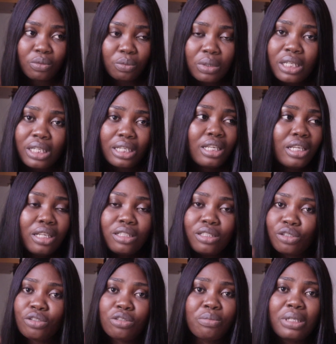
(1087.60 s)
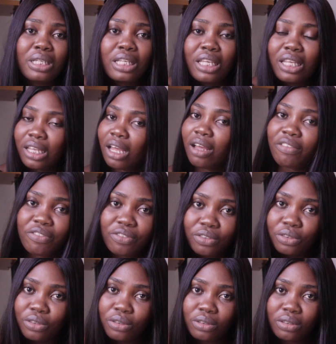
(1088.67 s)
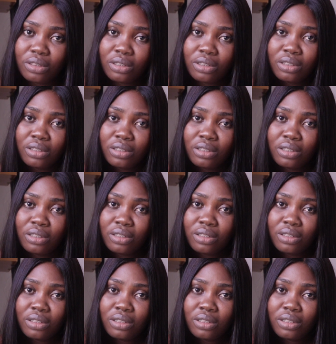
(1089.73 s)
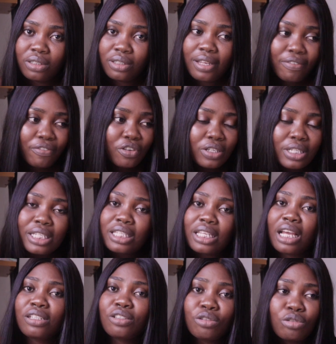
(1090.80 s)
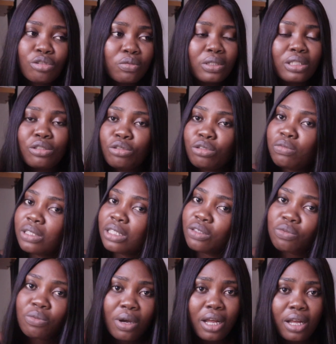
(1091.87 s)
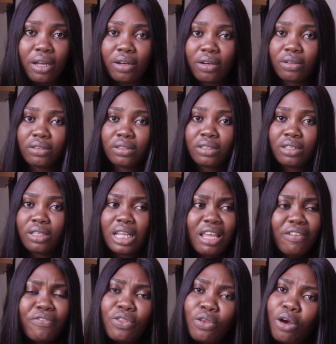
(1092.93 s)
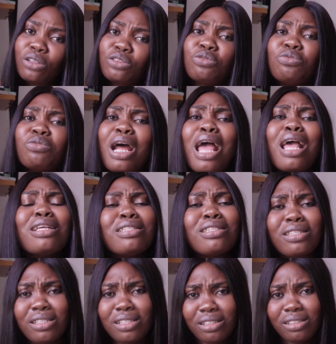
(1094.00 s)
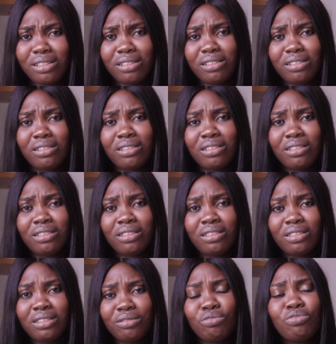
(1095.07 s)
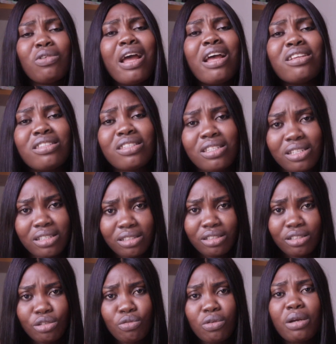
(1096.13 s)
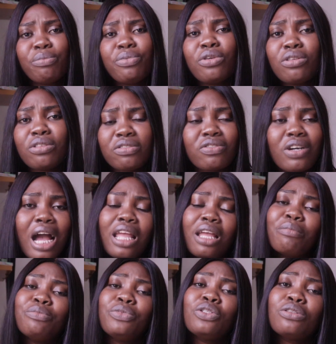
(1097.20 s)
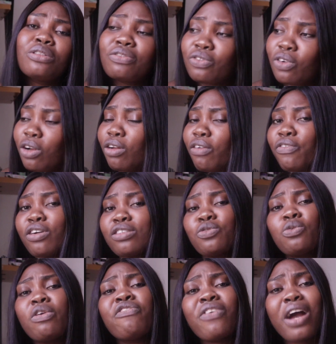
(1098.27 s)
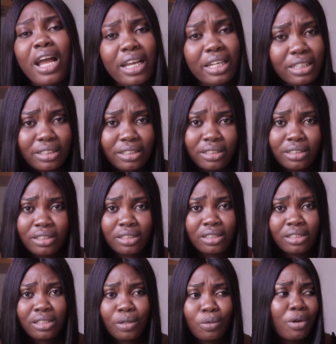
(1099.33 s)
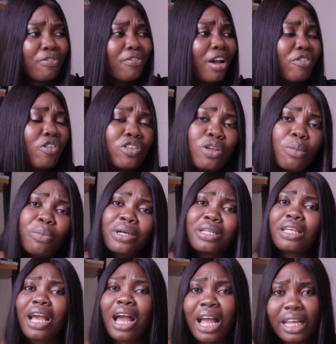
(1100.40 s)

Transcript: We need to be careful. If you decide to do it well. If not, rest. Rest. You are beautiful. I am beautiful. All of us, we're fine. We're fine for somebody.